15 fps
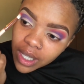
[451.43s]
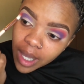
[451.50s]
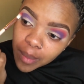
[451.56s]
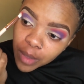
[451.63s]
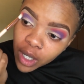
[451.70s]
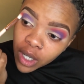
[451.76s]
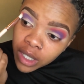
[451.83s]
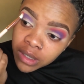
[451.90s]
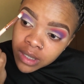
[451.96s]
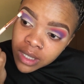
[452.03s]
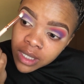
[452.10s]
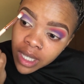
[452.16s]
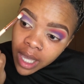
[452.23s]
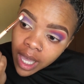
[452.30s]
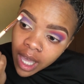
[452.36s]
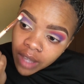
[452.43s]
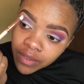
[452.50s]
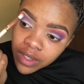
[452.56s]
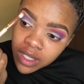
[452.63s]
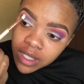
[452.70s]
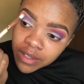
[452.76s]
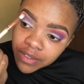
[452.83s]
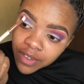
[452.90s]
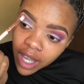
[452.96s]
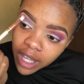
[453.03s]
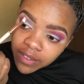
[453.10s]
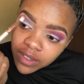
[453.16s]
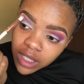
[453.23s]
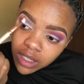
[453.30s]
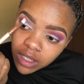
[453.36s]
I'm not gonna say I haven't
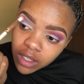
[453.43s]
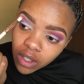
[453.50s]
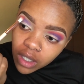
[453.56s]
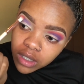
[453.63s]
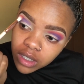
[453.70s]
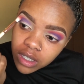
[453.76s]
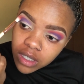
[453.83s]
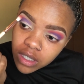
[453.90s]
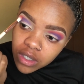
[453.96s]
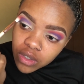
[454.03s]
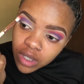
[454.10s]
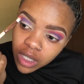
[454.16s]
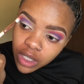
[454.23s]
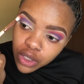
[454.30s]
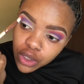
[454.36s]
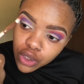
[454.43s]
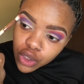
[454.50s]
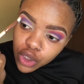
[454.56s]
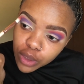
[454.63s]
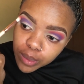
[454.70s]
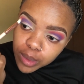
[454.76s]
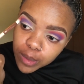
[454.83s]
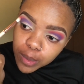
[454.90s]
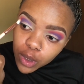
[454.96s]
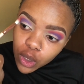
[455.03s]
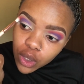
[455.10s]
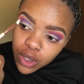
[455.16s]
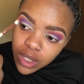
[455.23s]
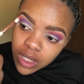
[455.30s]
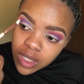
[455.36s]
survived any long distance relationships,
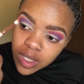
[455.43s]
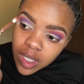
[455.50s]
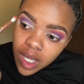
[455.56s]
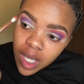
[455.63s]
because